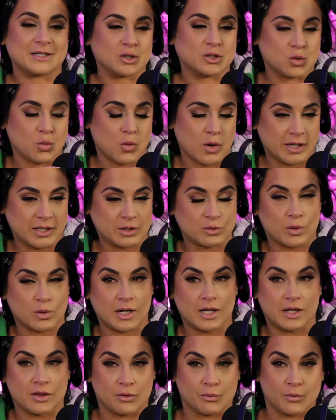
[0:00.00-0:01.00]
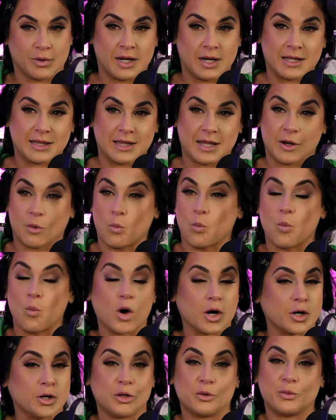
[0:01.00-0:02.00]
2023, like, what
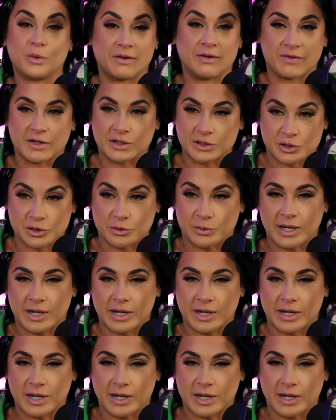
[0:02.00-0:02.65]
are you even doing?